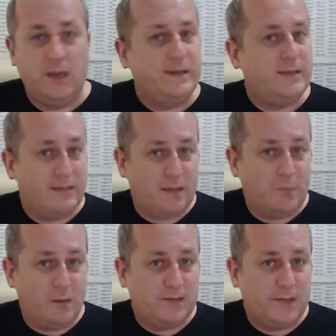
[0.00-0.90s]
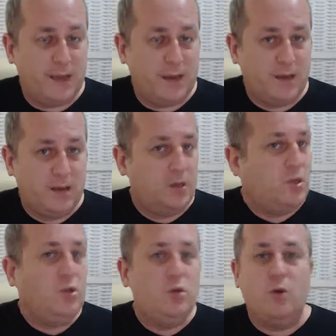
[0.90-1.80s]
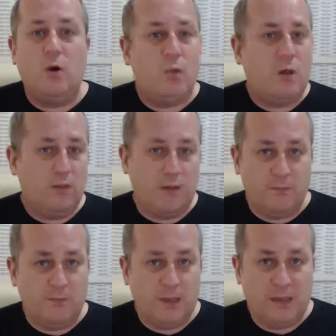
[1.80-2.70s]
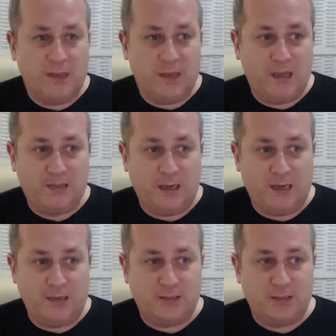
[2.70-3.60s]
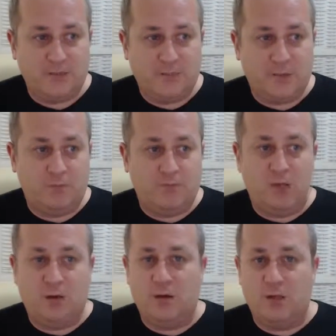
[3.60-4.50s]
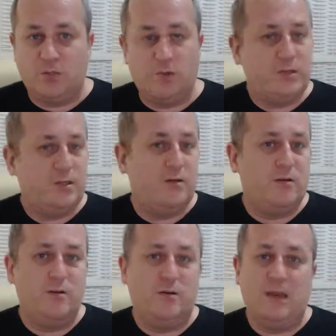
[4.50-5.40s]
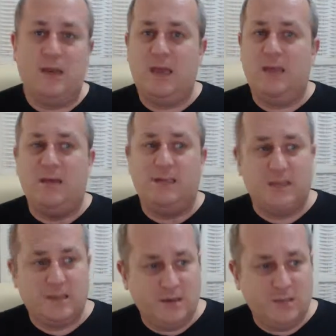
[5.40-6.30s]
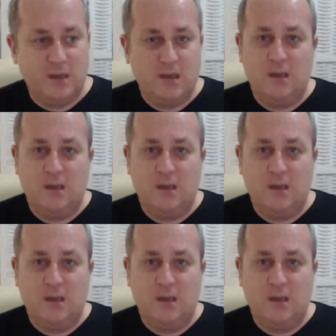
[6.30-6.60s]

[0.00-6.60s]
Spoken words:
It's as simple as that. You do not want them in the asset list, because once you're in the system,